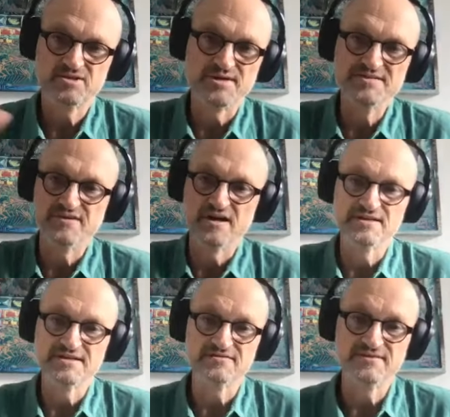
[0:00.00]

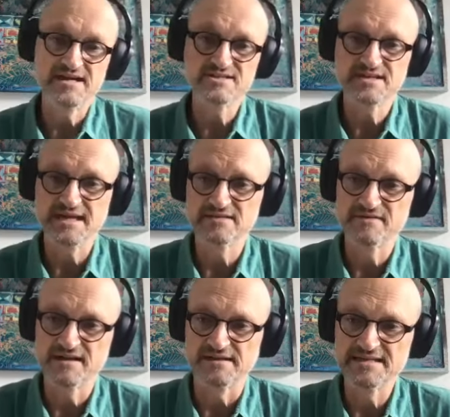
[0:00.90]
25 years of age, end
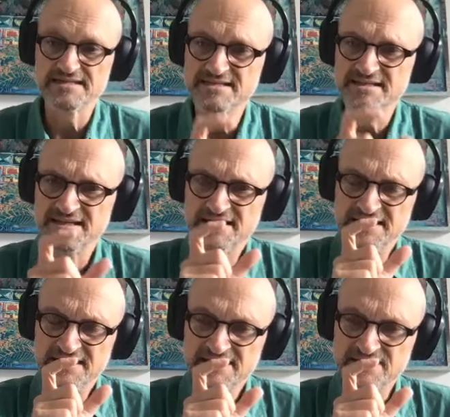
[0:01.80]
of adolescence,
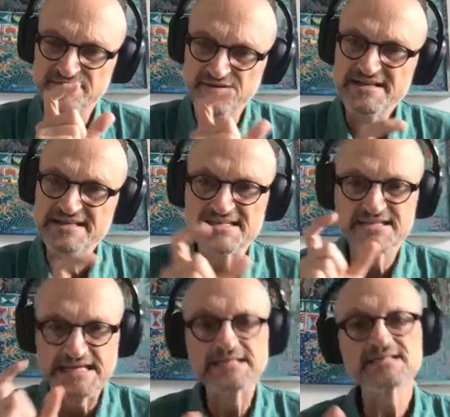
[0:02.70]
some very
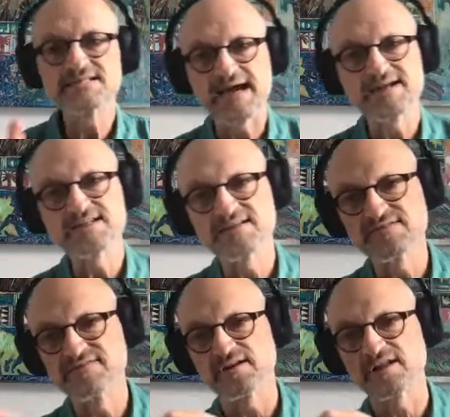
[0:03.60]
distinct stages
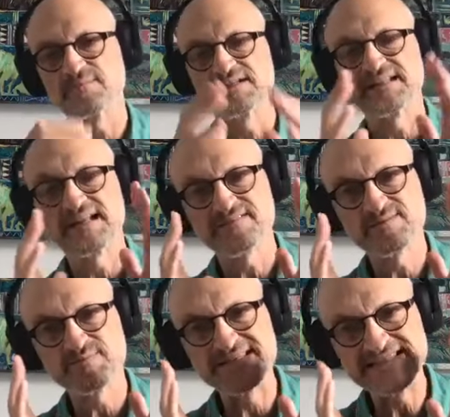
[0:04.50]
of development that have
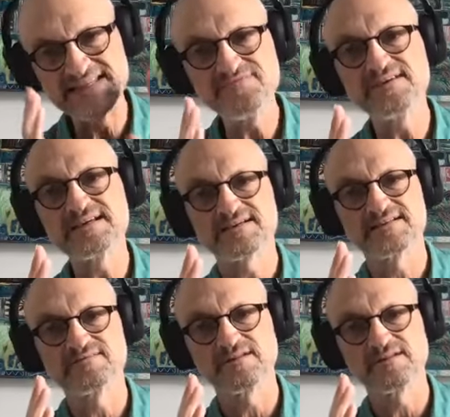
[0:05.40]
specific
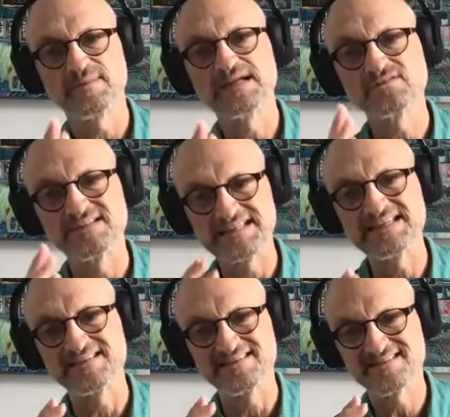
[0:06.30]
developmental
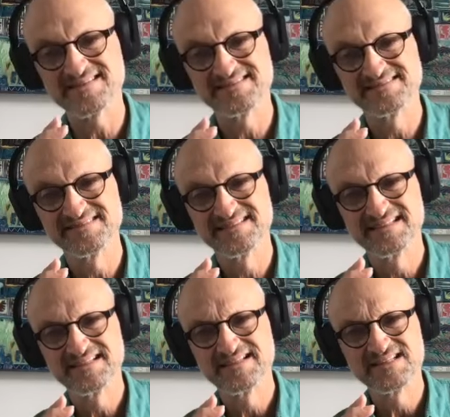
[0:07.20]
needs,
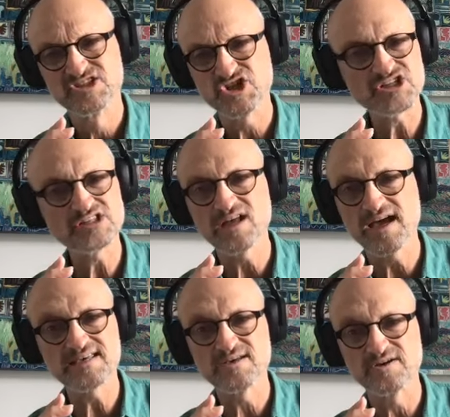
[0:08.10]
just
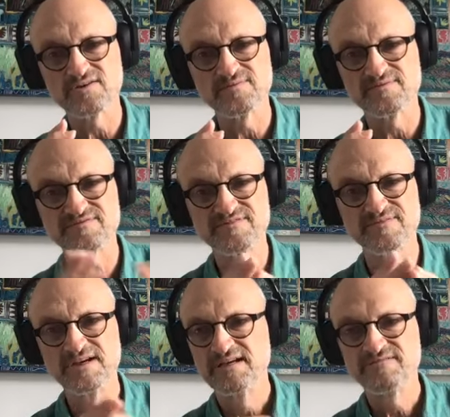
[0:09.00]
like your
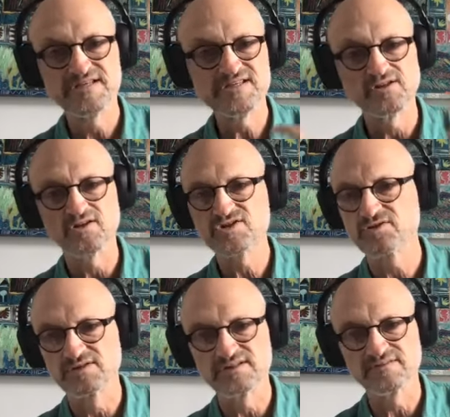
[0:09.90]

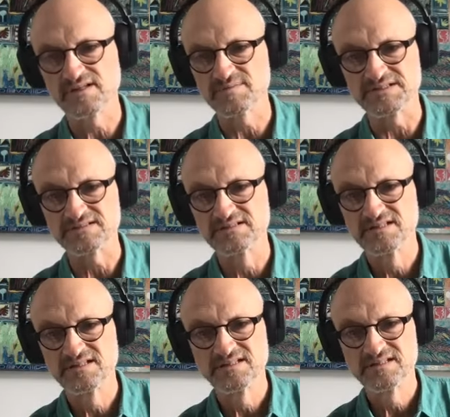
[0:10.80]
physiological development.
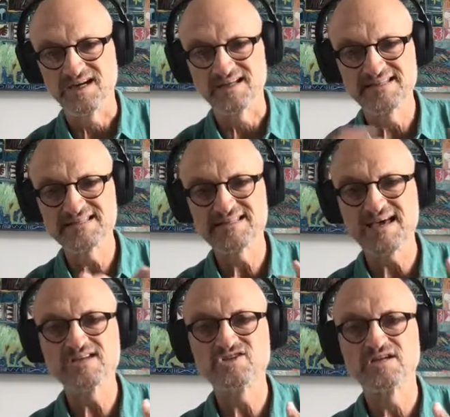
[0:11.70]
At this
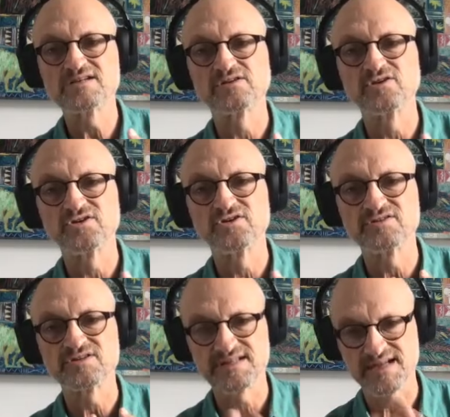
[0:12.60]
age, you need to
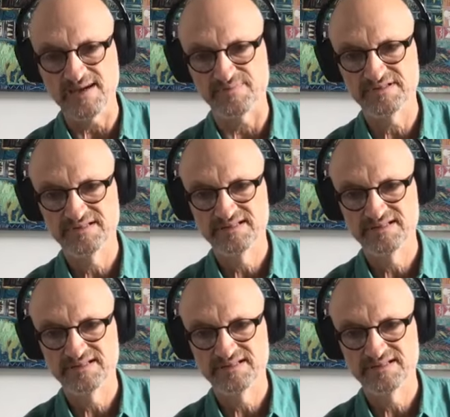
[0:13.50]
learn to sit up.